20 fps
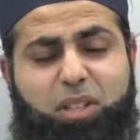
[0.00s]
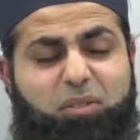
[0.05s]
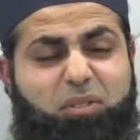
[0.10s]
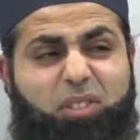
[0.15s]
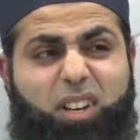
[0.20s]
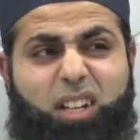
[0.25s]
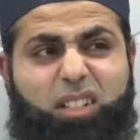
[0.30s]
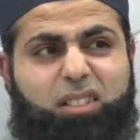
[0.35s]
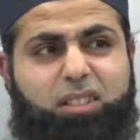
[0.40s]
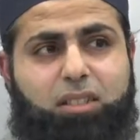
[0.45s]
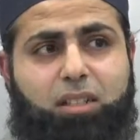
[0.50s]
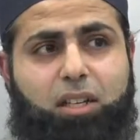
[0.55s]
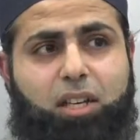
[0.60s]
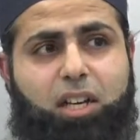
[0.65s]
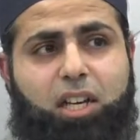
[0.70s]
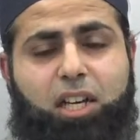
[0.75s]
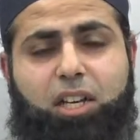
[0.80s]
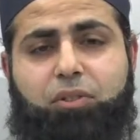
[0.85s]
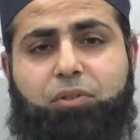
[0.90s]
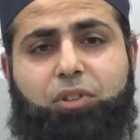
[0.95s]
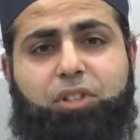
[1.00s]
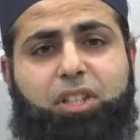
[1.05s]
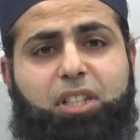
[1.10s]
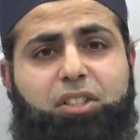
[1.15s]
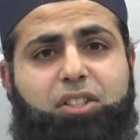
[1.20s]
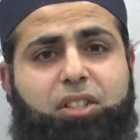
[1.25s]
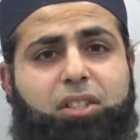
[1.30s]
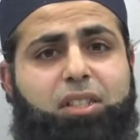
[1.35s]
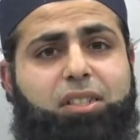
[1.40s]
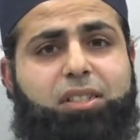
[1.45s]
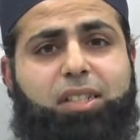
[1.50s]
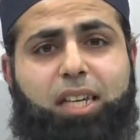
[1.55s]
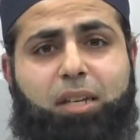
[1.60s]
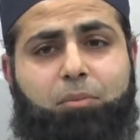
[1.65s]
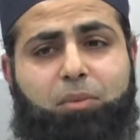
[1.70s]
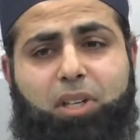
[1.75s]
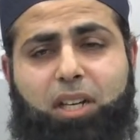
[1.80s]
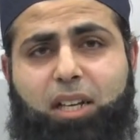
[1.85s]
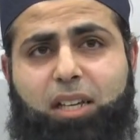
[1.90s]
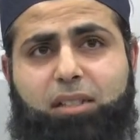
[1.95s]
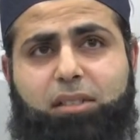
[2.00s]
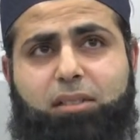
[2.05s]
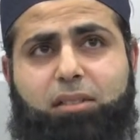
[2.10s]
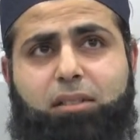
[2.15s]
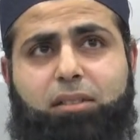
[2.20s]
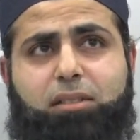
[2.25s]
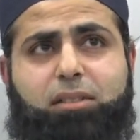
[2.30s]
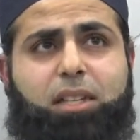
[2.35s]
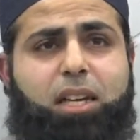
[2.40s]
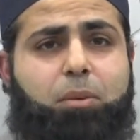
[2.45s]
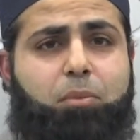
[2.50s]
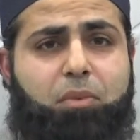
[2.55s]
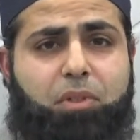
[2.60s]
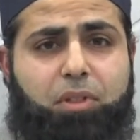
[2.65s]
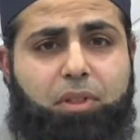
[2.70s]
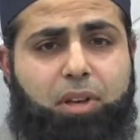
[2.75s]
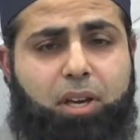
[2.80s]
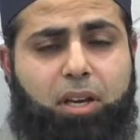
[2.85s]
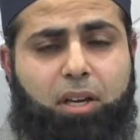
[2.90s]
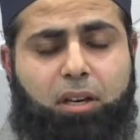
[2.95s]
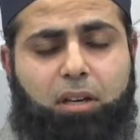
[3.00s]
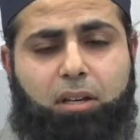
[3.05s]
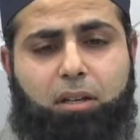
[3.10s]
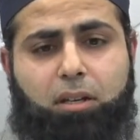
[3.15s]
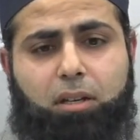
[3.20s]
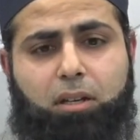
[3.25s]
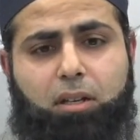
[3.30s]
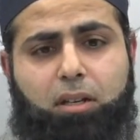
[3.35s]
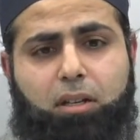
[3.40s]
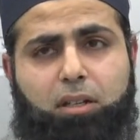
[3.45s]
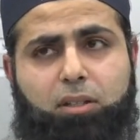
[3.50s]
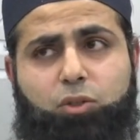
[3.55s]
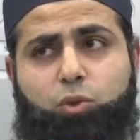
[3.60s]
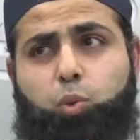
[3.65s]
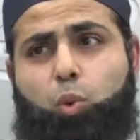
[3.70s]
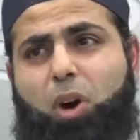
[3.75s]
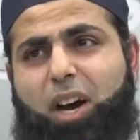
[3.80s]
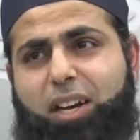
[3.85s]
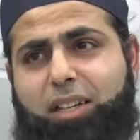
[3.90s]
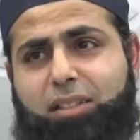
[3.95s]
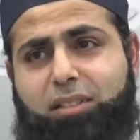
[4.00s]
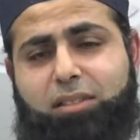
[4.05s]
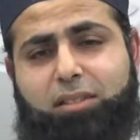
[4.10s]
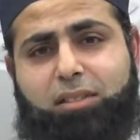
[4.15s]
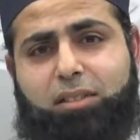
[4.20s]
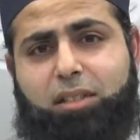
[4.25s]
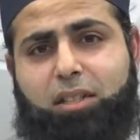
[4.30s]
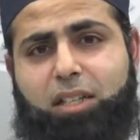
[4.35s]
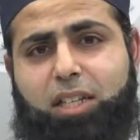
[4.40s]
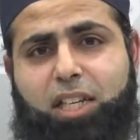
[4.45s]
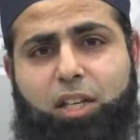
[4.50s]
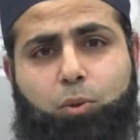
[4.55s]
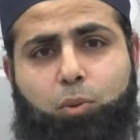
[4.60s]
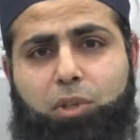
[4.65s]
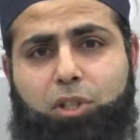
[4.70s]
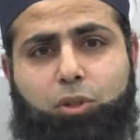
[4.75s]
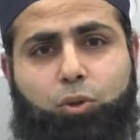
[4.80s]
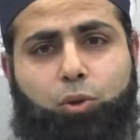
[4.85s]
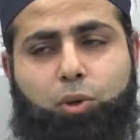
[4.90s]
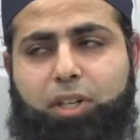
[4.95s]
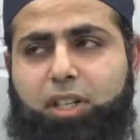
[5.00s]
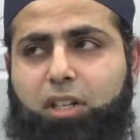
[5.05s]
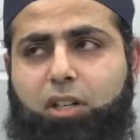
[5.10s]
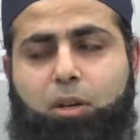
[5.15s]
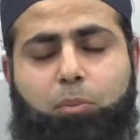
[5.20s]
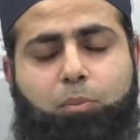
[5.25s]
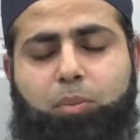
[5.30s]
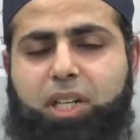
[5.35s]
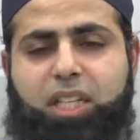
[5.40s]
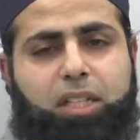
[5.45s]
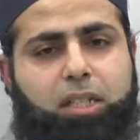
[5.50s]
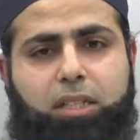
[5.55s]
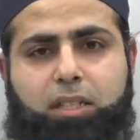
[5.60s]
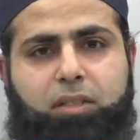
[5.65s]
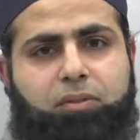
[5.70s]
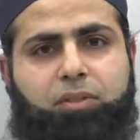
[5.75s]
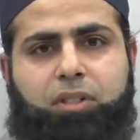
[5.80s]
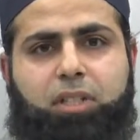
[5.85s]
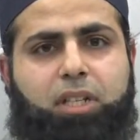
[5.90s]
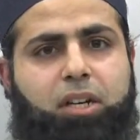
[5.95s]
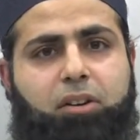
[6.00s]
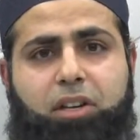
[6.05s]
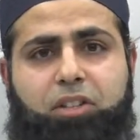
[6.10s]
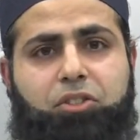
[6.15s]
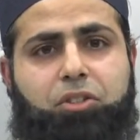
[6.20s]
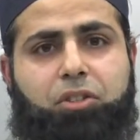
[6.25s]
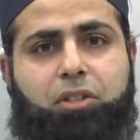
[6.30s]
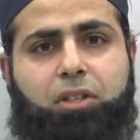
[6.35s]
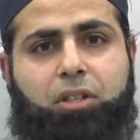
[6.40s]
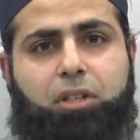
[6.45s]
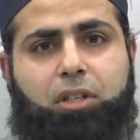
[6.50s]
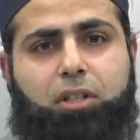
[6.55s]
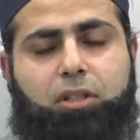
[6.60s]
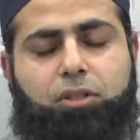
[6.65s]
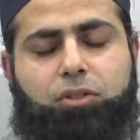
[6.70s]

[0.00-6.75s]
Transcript: In fact, if you're teaching the same class, the same thing twice, it will go in a completely different direction.